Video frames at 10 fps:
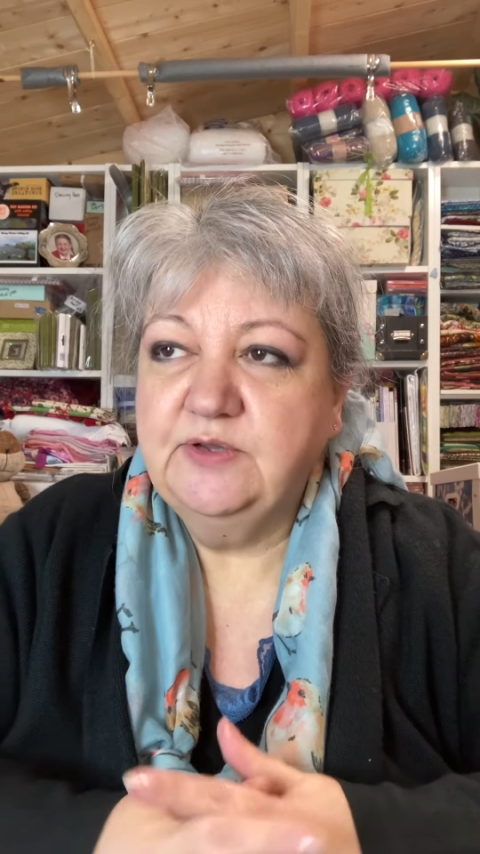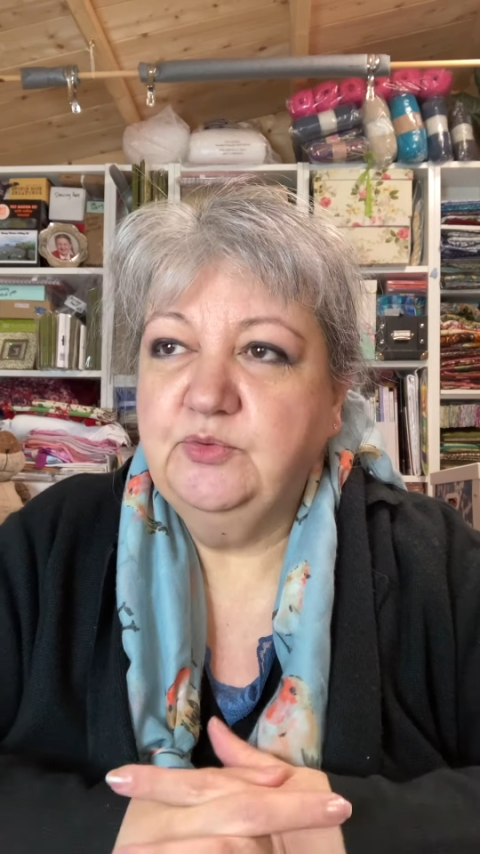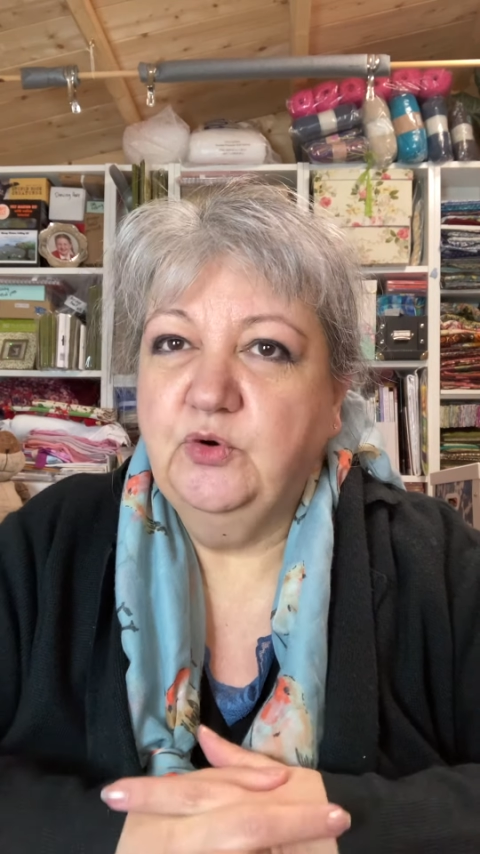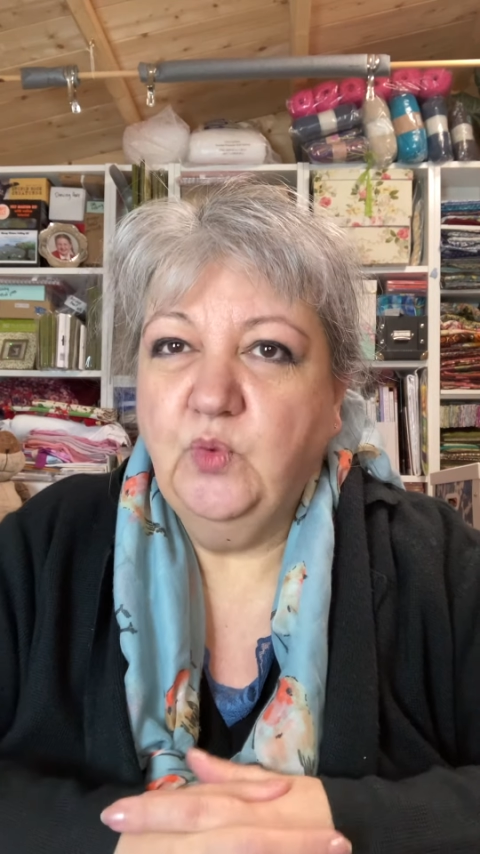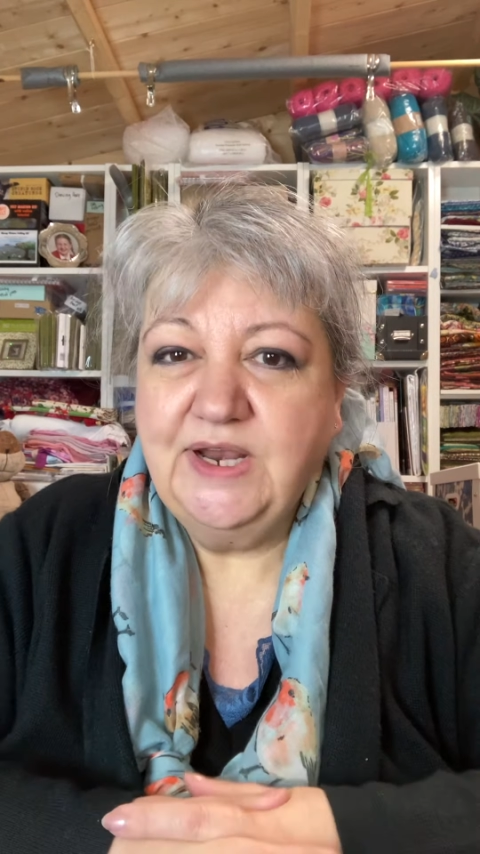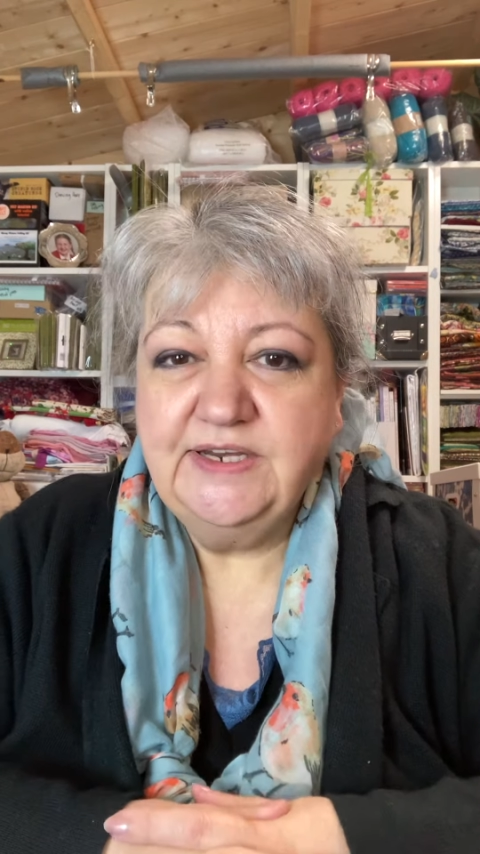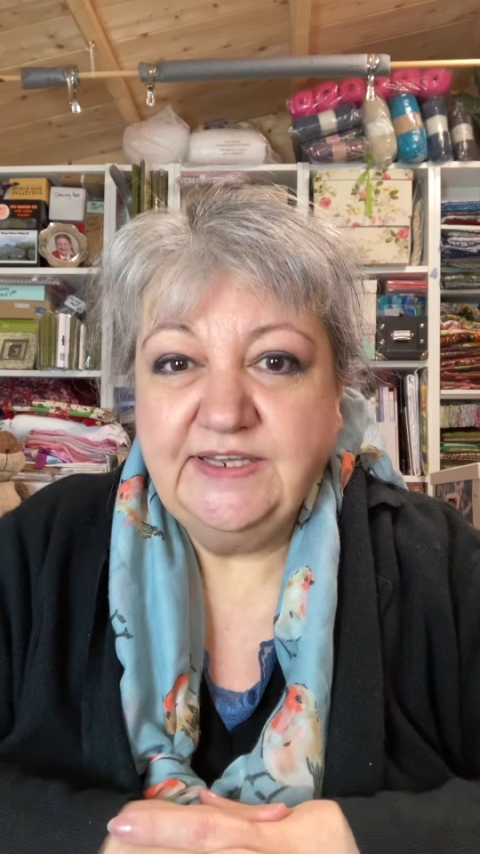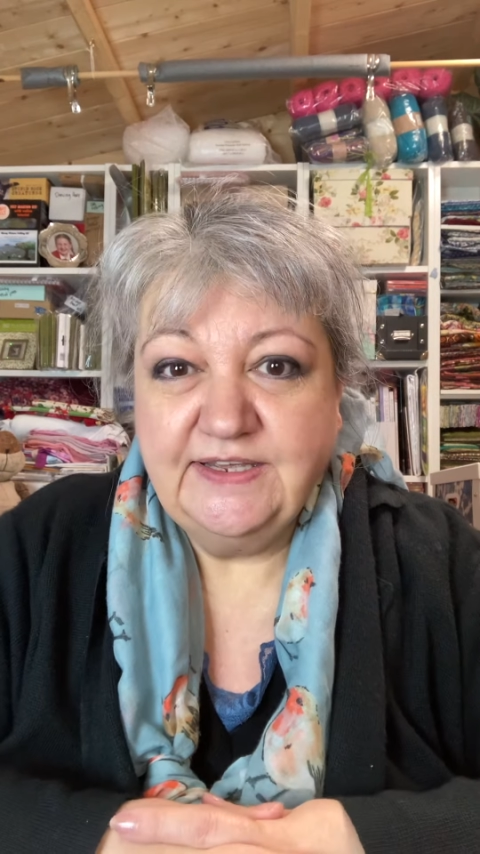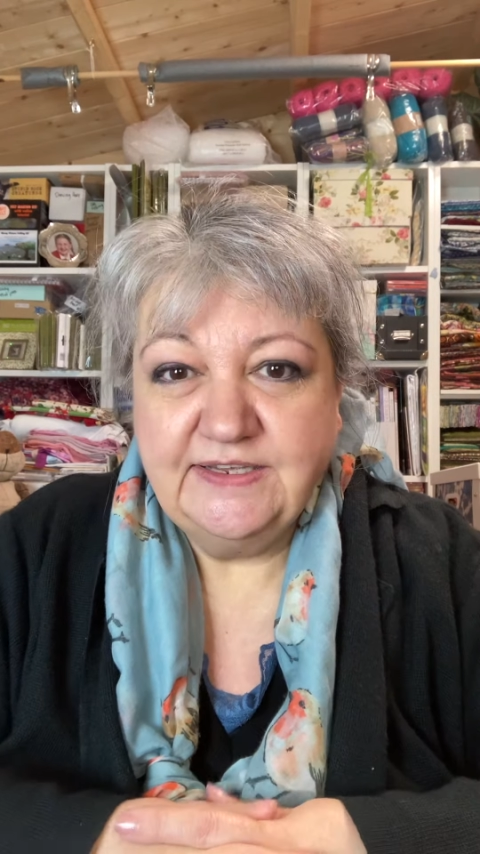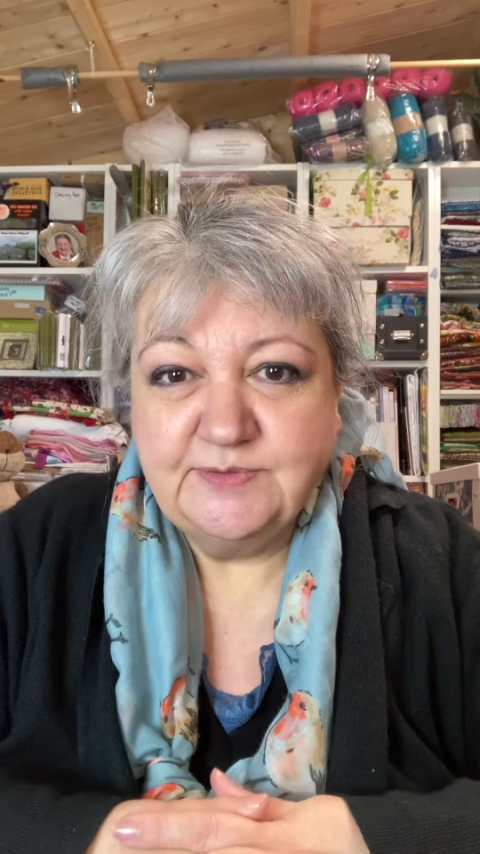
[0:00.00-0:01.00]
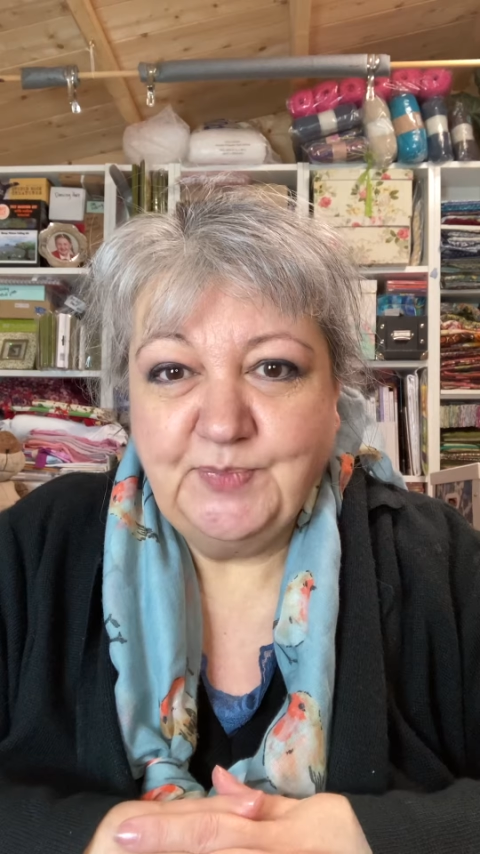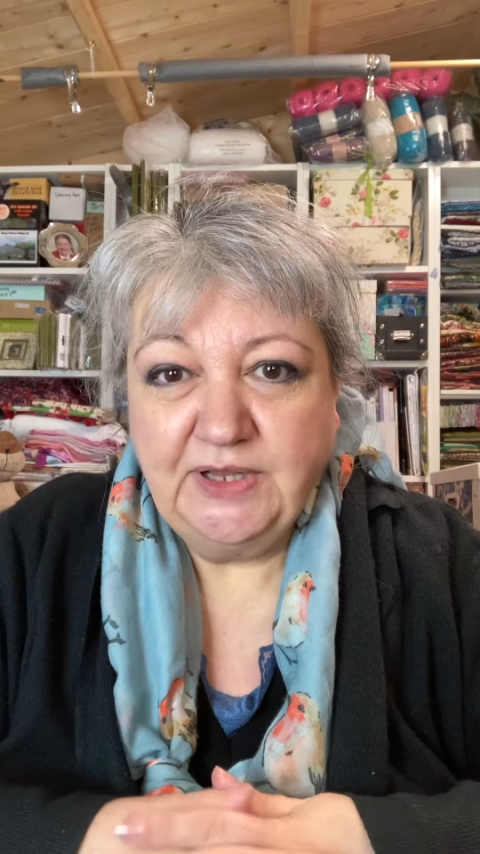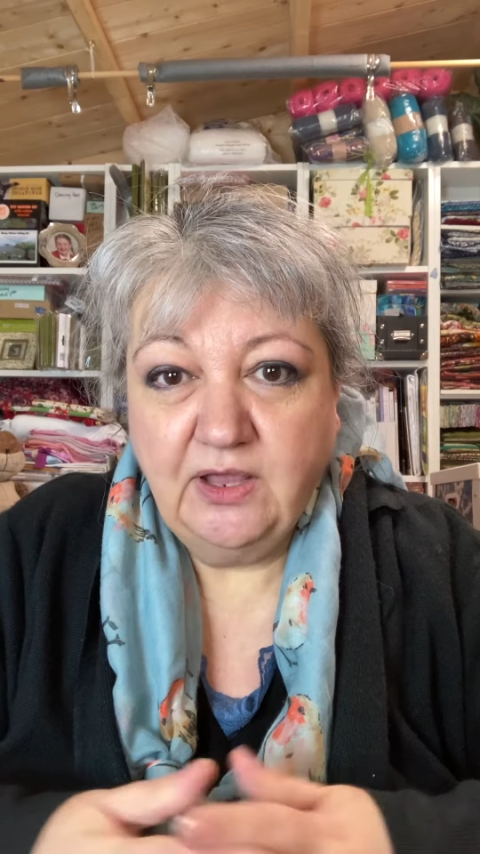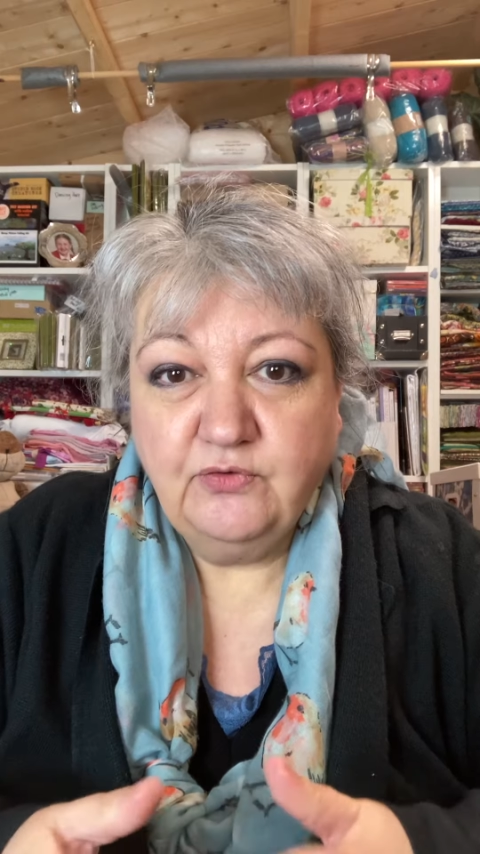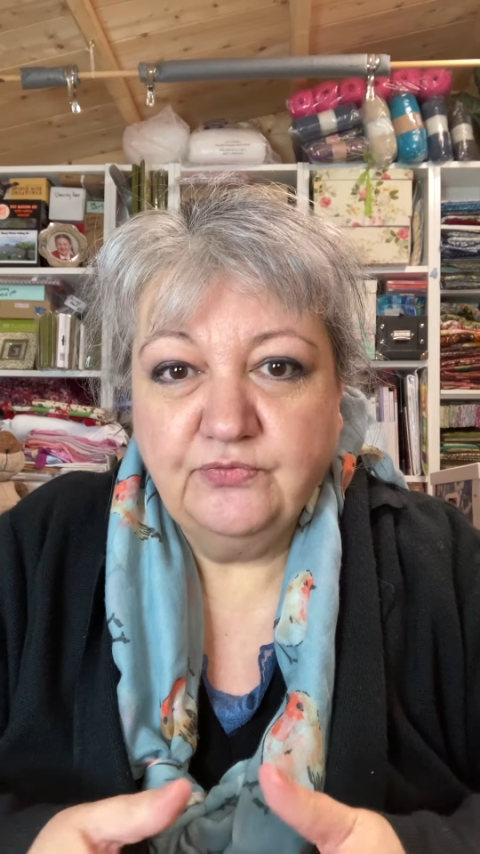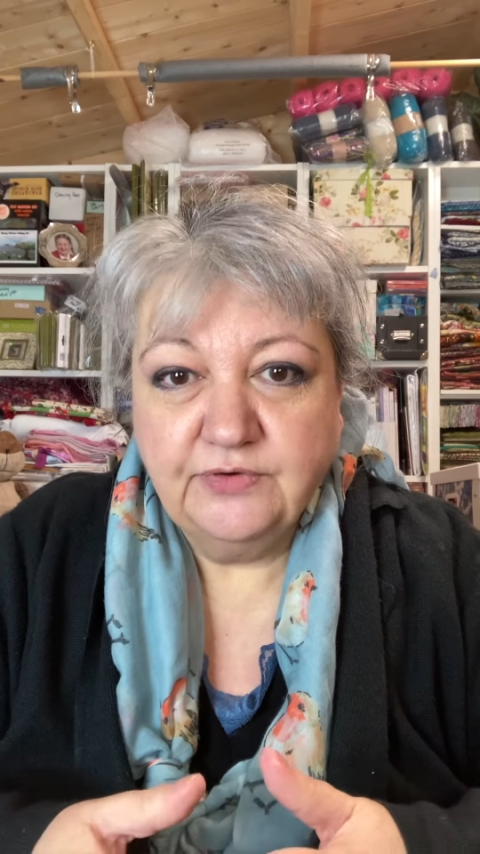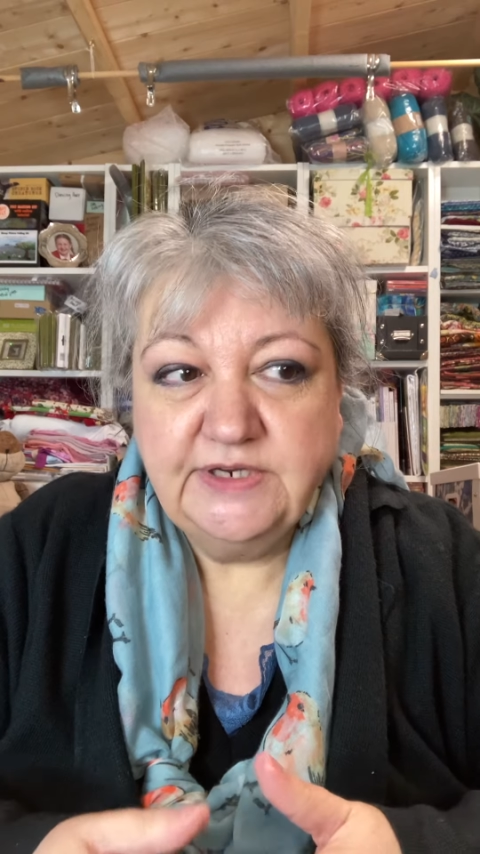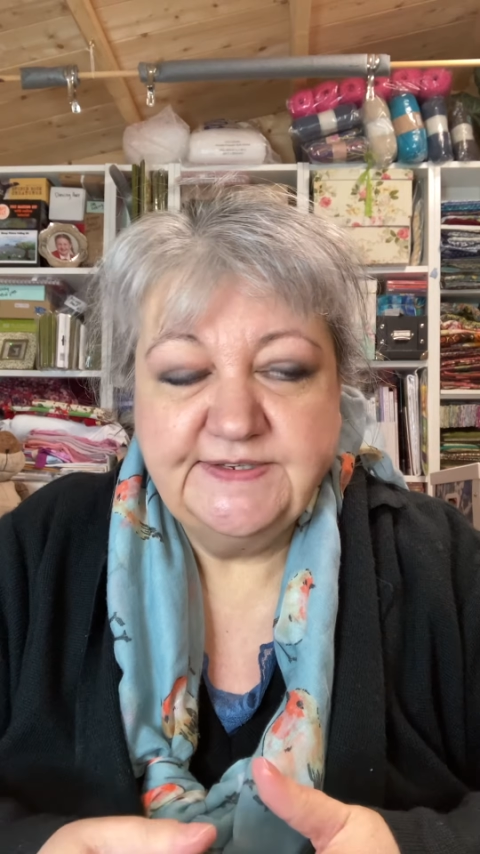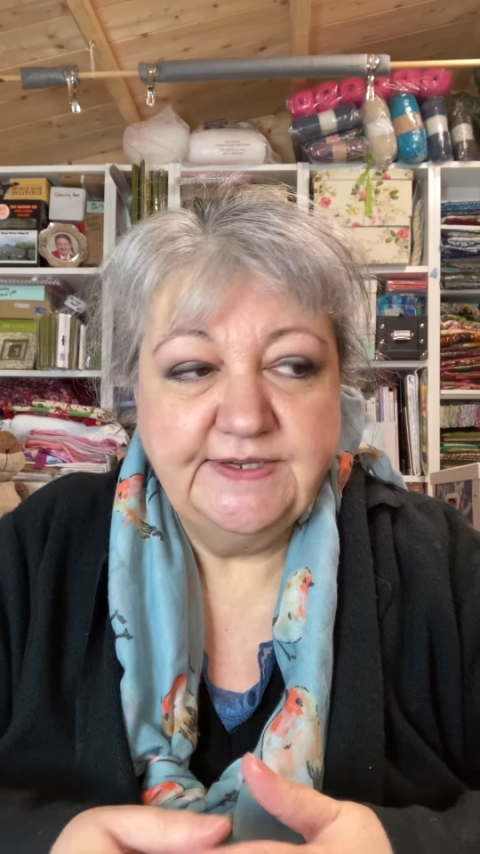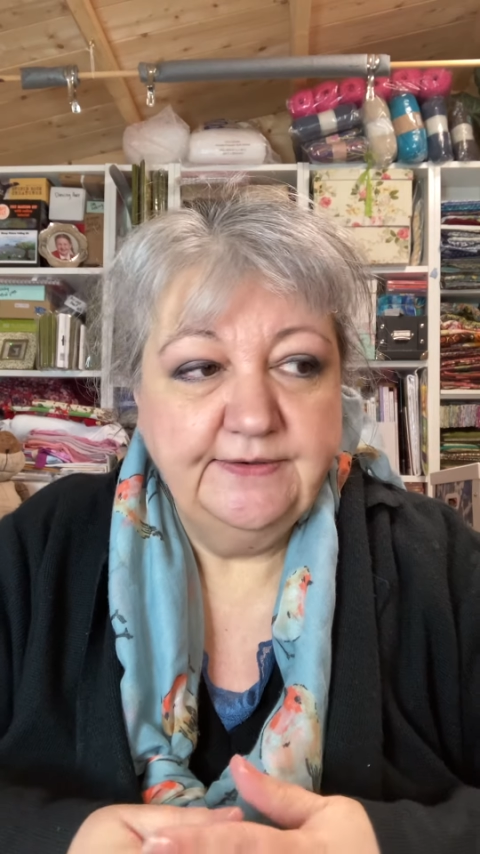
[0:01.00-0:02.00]
but when it is below
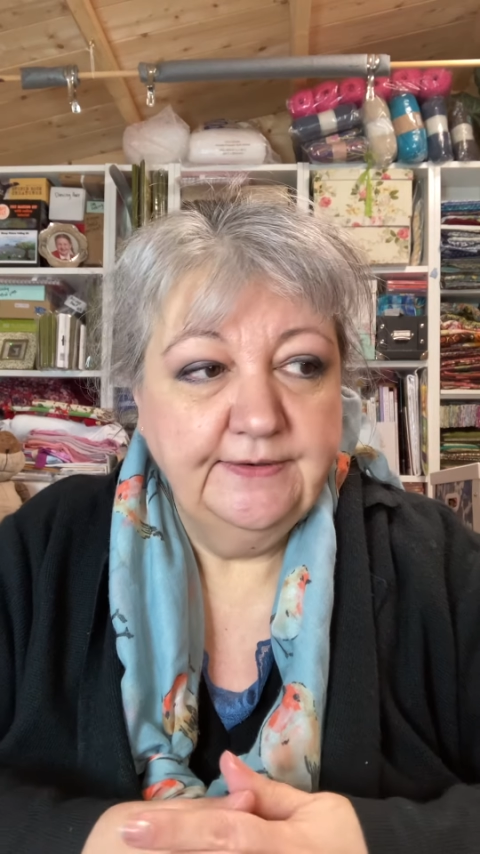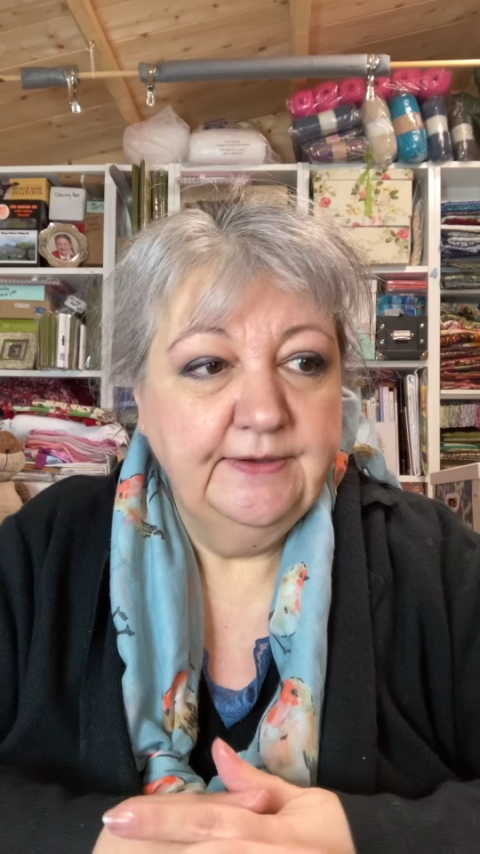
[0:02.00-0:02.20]
freezing,